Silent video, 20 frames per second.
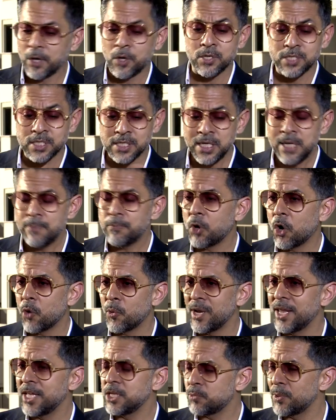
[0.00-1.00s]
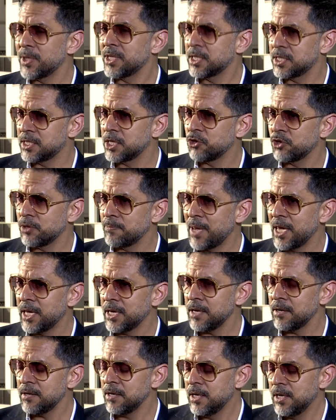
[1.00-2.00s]
because sleep correlates with decision
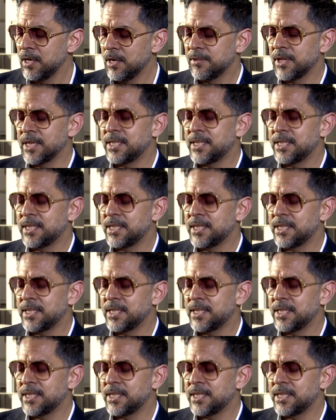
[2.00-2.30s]
making. Mm-hmm.